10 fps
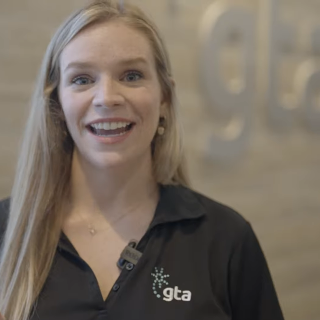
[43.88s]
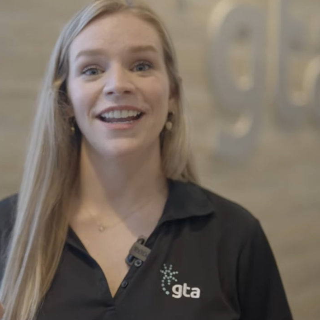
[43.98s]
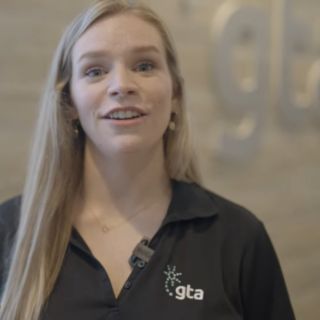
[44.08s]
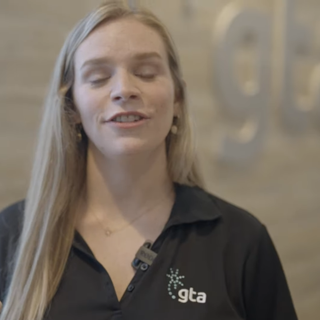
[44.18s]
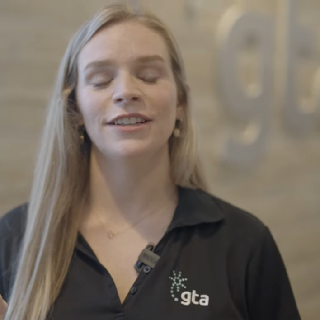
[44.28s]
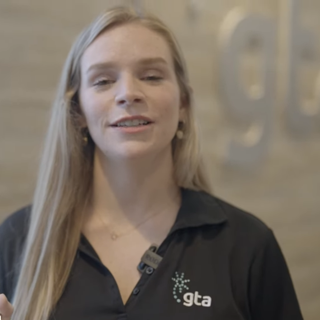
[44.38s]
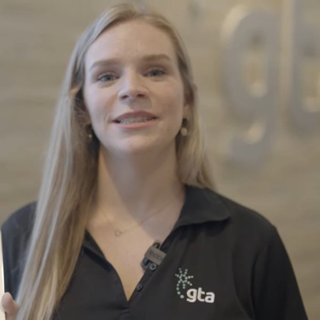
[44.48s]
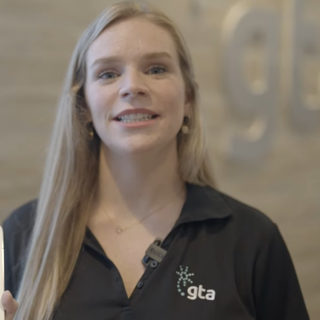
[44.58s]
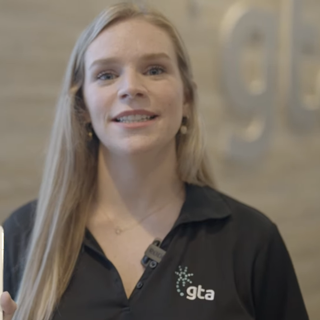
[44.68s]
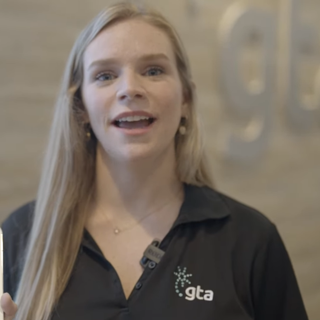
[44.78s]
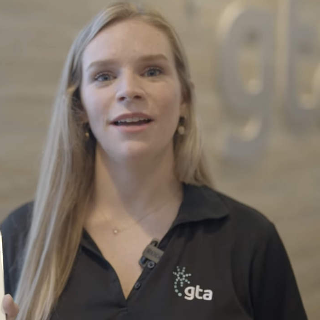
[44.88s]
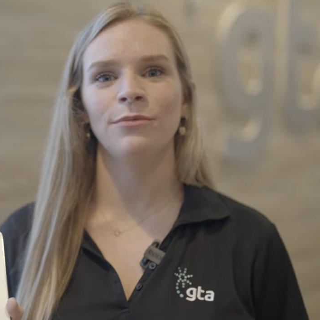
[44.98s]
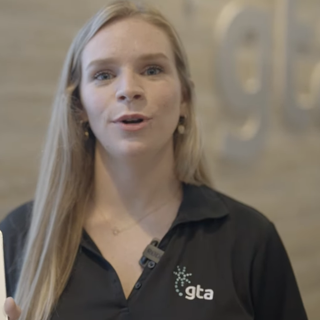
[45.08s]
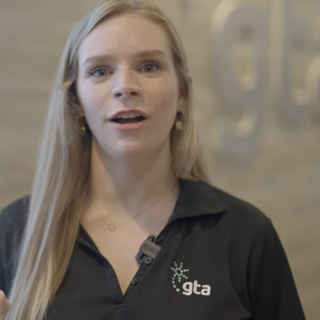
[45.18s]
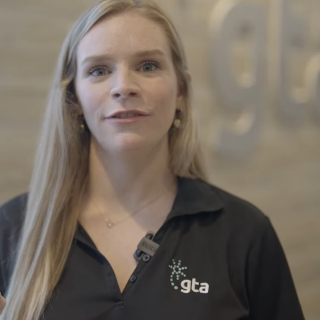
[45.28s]
now for a limited time,
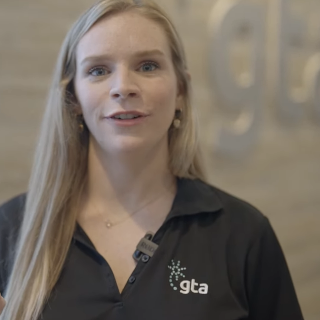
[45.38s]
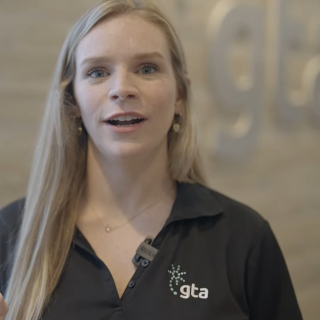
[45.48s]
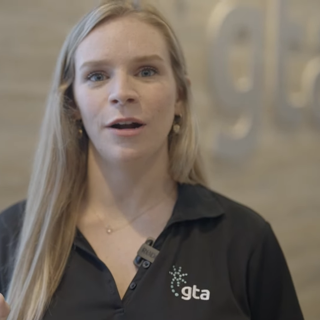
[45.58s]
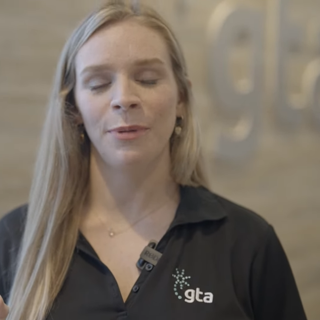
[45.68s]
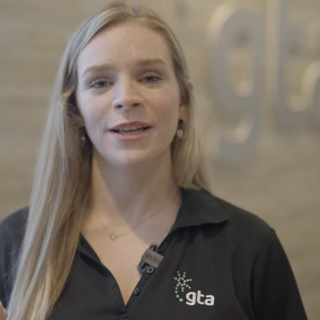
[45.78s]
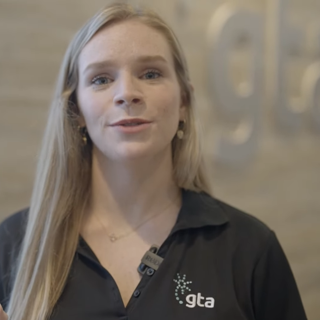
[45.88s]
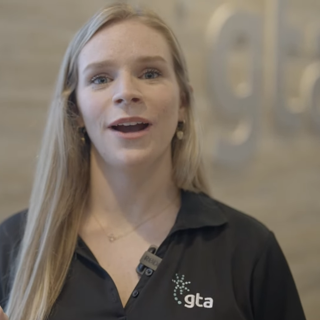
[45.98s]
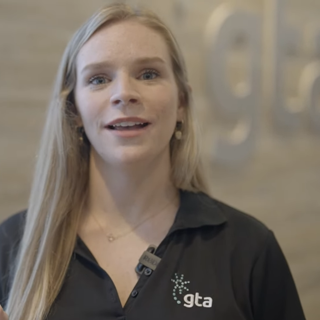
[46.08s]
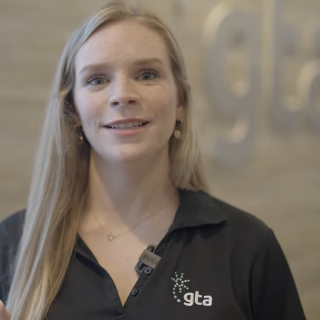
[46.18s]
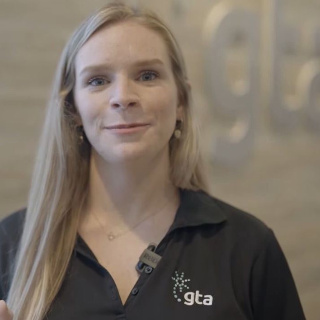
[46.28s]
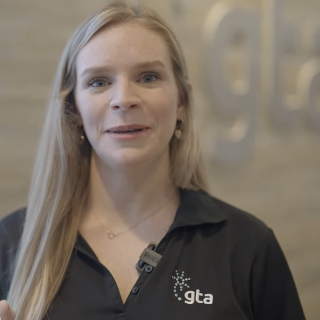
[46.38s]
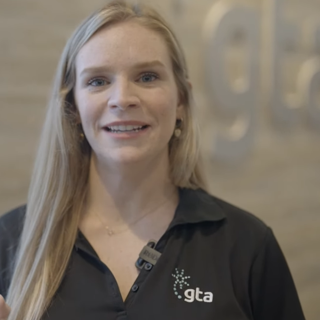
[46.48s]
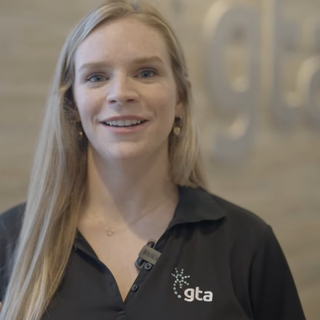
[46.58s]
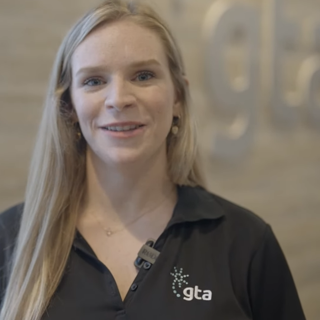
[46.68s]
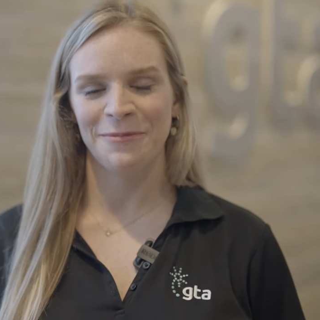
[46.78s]
we're offering our best wireless
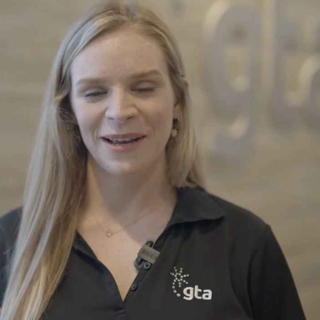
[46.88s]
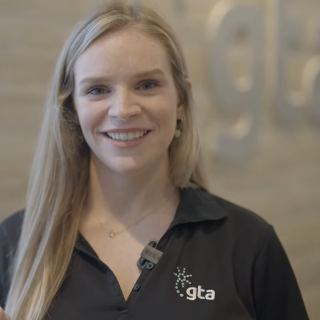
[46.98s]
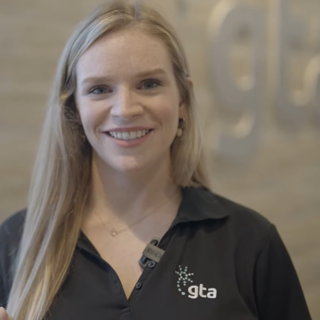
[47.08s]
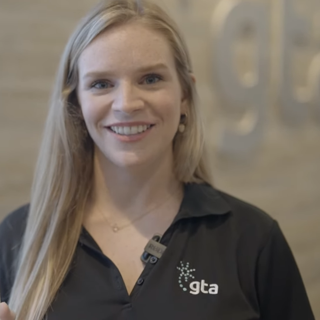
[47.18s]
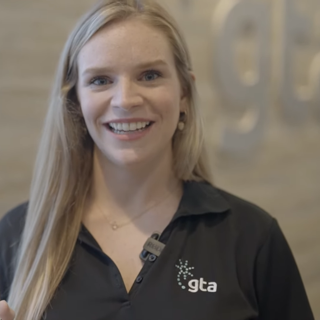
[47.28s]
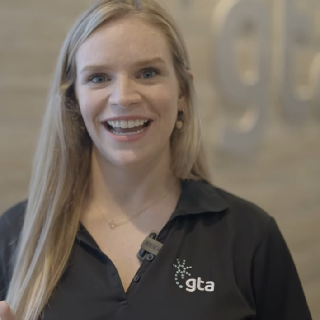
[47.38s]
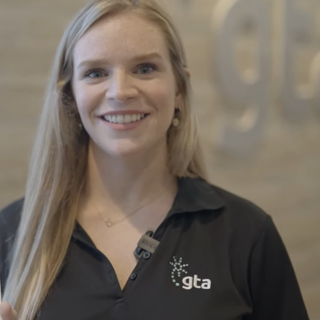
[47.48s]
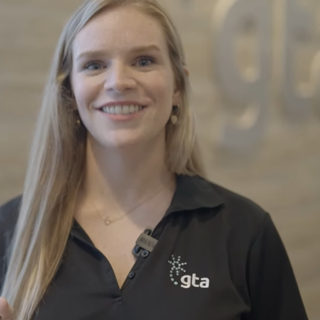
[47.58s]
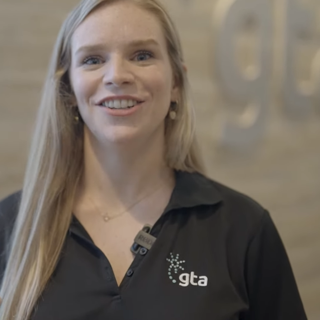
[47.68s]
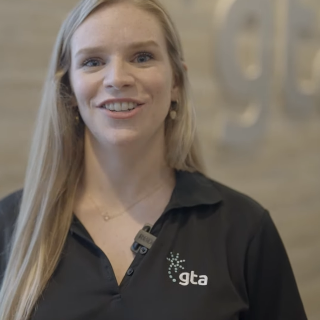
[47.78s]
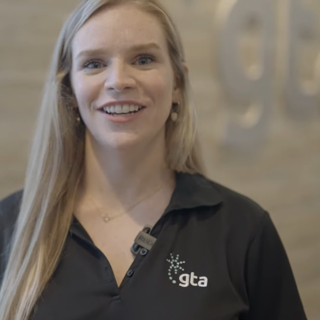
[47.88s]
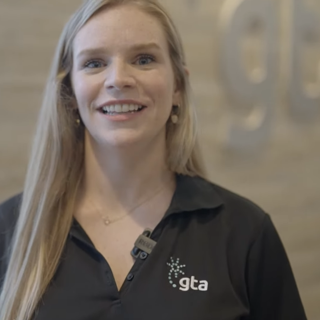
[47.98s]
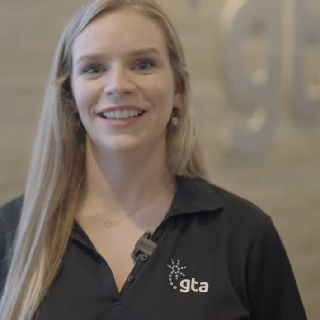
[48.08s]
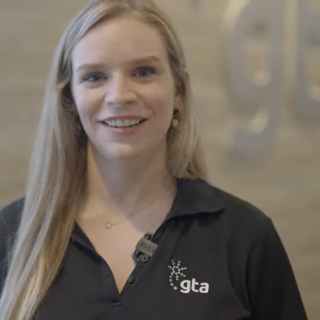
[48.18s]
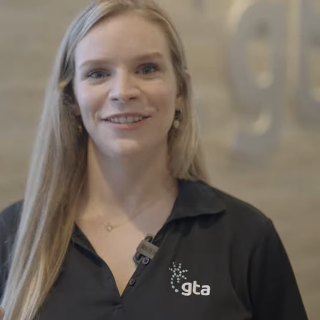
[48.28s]
plan on the best deal yet so you can
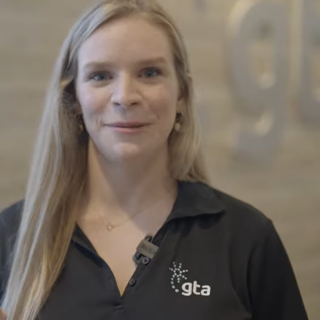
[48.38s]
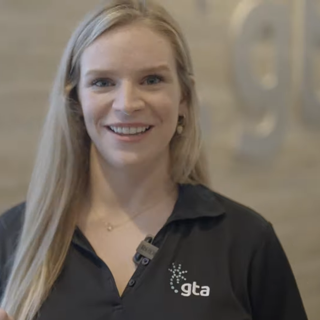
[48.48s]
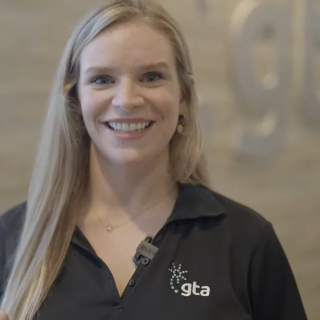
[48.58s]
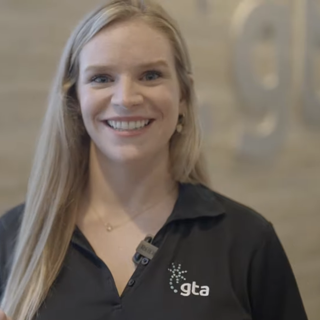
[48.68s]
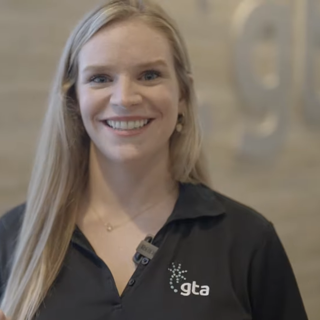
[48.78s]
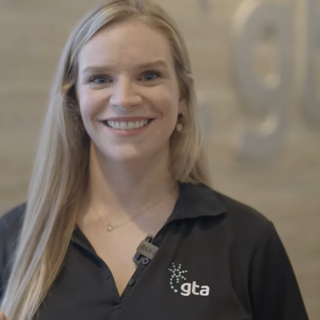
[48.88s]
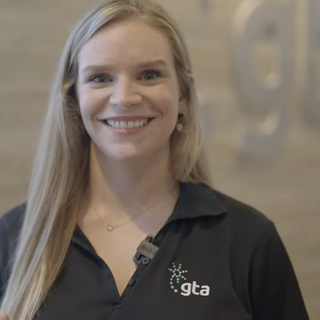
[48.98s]
live limitless.